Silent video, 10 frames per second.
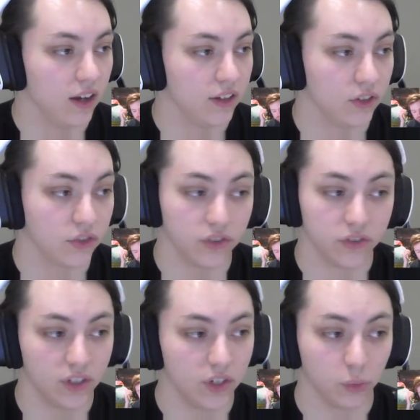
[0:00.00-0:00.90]
This
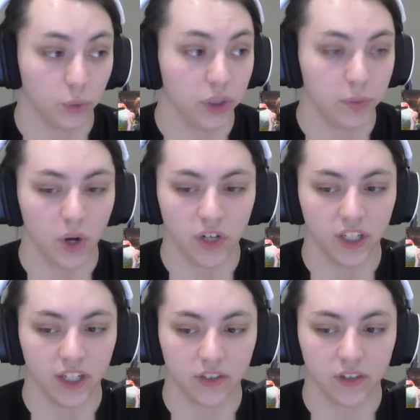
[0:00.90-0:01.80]
is really
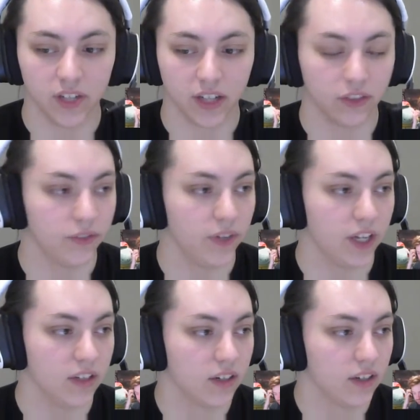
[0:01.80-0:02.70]
potent against Nexus of
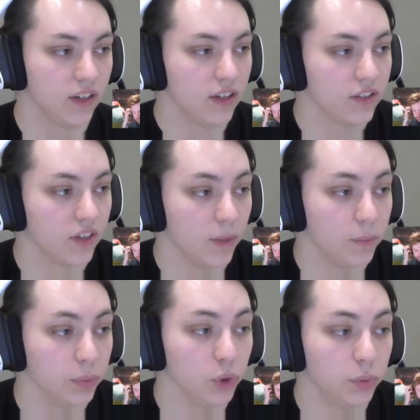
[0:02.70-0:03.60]
Fate. It's a
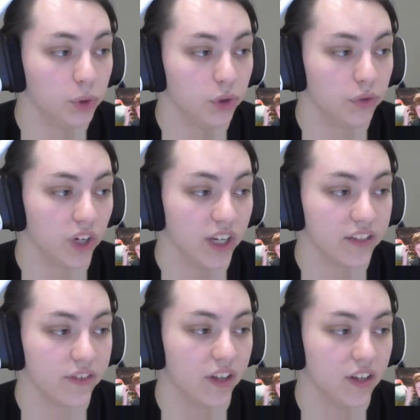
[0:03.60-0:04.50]
blue for an
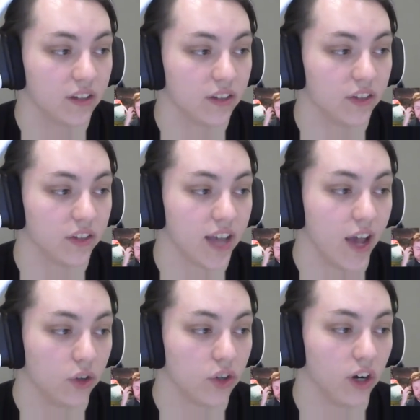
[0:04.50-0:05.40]
instant. It says
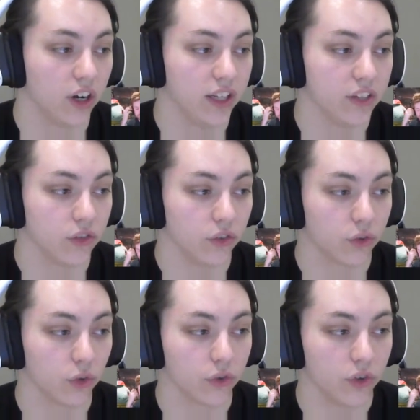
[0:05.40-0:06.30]
counter target instant or
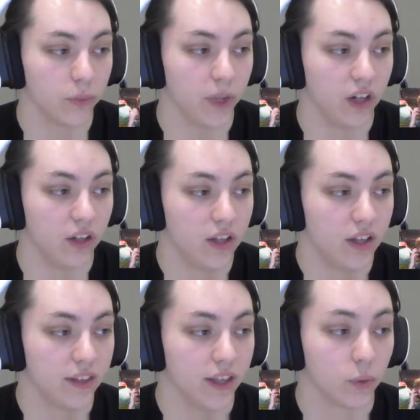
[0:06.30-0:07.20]
sorcery spell,
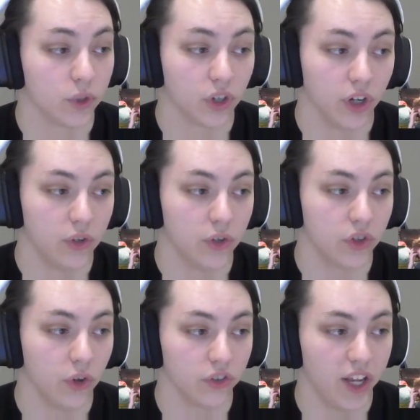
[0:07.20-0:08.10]
then return it to
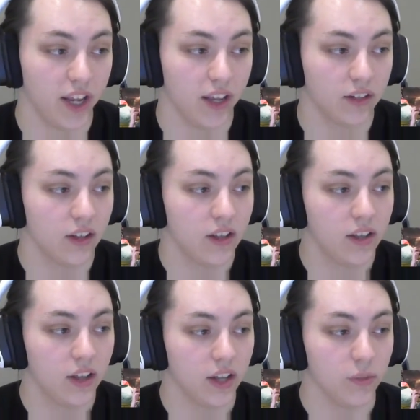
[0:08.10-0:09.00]
its owner's hand,
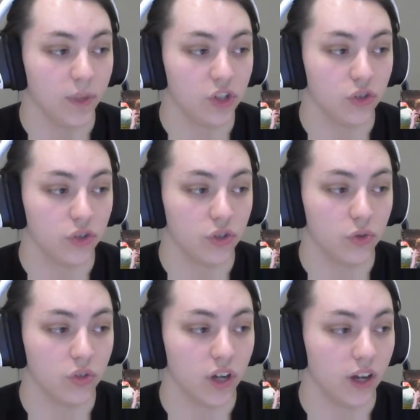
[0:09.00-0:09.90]
and you may choose
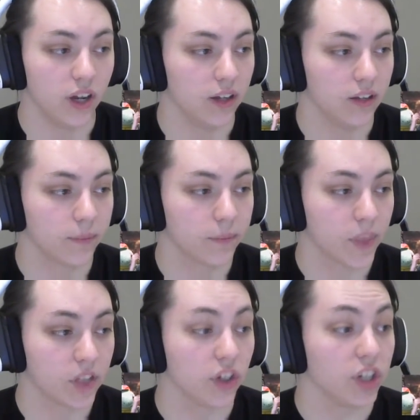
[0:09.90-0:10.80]

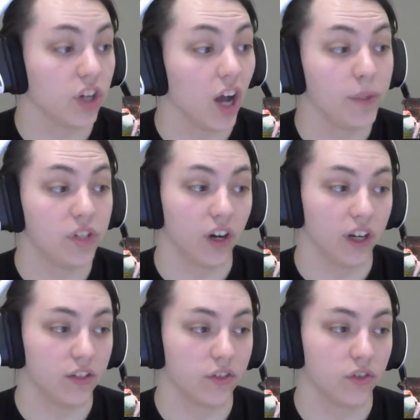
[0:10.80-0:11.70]
copy
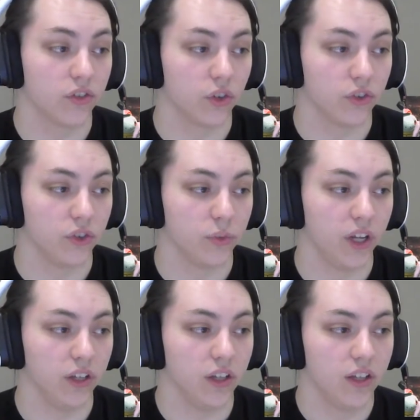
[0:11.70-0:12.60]
target instant or sorcery
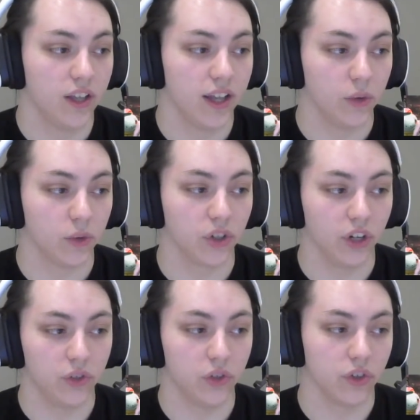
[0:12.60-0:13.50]
spell and
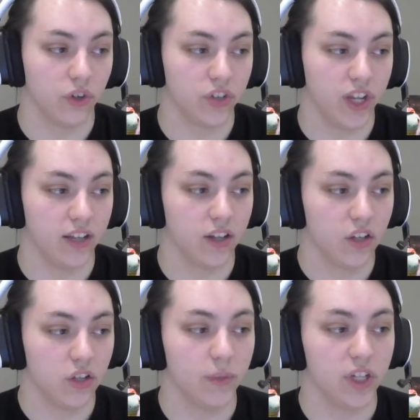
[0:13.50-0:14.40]
return it to its owner's hand.
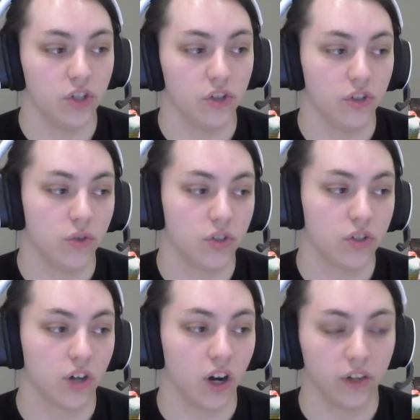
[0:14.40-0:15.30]
You may choose new
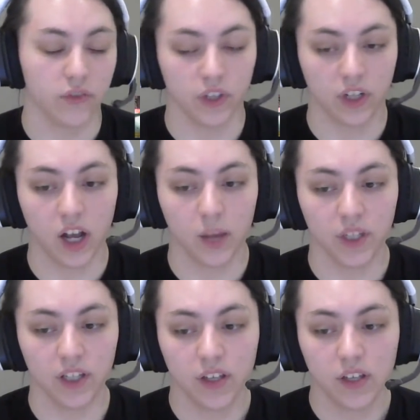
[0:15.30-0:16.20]
targets for the
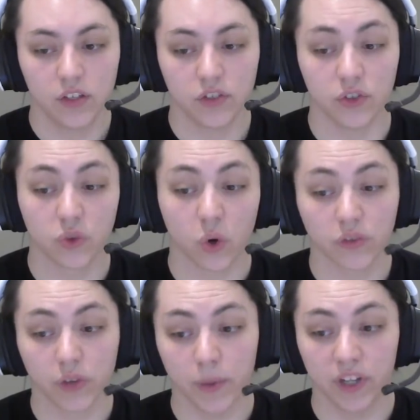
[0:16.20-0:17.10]
copy. So it's
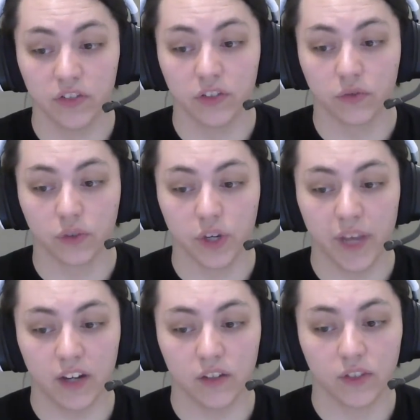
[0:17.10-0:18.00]
sort of reminiscent of
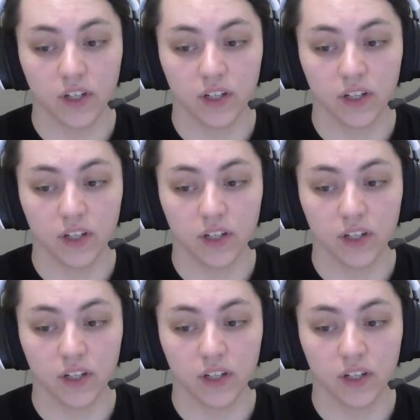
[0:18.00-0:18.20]
Remand.